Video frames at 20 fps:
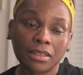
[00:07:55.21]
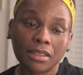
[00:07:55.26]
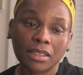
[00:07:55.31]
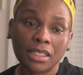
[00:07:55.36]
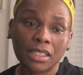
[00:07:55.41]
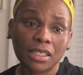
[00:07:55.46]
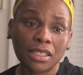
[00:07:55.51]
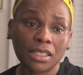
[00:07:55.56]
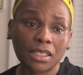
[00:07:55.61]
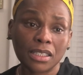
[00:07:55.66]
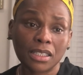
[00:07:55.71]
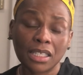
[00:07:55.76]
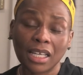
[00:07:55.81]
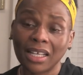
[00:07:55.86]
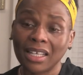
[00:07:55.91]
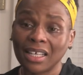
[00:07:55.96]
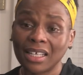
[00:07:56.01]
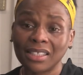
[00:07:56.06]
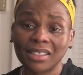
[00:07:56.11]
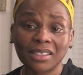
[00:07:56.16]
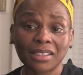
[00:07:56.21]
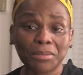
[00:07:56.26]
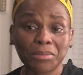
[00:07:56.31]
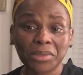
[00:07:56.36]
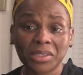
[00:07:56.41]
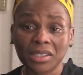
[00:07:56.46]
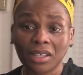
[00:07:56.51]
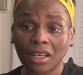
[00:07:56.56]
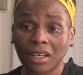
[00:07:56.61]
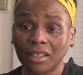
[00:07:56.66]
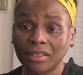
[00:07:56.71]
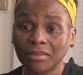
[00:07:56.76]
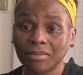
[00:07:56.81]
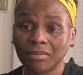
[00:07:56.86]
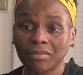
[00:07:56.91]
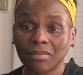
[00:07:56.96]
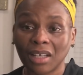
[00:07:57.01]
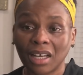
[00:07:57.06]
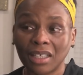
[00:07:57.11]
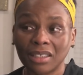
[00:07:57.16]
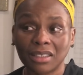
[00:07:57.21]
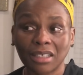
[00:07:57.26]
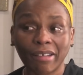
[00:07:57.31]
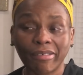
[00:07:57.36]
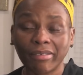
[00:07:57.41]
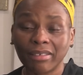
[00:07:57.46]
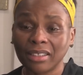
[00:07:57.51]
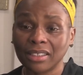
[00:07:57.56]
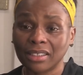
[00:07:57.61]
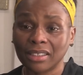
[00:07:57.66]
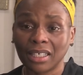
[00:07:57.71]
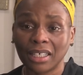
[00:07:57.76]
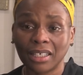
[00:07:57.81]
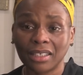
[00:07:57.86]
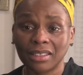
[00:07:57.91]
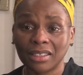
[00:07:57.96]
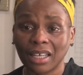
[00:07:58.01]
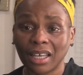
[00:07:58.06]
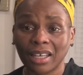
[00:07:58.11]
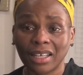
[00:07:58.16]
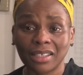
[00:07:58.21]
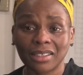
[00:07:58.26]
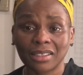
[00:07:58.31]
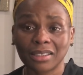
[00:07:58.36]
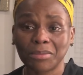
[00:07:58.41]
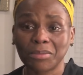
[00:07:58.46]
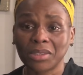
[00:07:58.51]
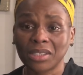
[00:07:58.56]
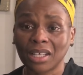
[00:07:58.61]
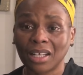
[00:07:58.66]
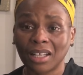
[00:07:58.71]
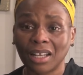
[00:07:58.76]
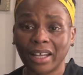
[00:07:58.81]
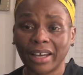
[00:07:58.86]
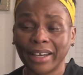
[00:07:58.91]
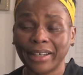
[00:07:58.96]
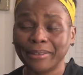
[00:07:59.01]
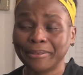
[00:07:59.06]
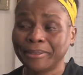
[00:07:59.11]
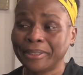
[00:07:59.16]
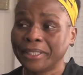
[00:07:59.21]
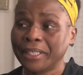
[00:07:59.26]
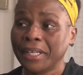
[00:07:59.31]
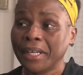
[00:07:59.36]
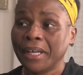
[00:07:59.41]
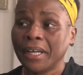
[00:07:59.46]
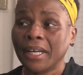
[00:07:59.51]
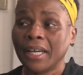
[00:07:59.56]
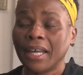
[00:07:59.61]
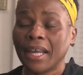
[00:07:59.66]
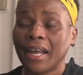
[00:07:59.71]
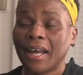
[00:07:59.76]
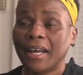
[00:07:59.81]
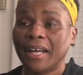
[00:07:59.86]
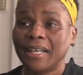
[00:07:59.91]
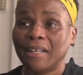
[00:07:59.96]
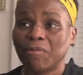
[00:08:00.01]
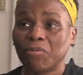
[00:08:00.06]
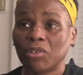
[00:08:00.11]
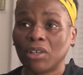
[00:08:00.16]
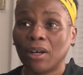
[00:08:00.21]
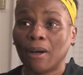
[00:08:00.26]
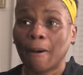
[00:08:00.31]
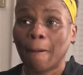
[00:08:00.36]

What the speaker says: Listen, take in some sun. I definitely say take in some sunlight and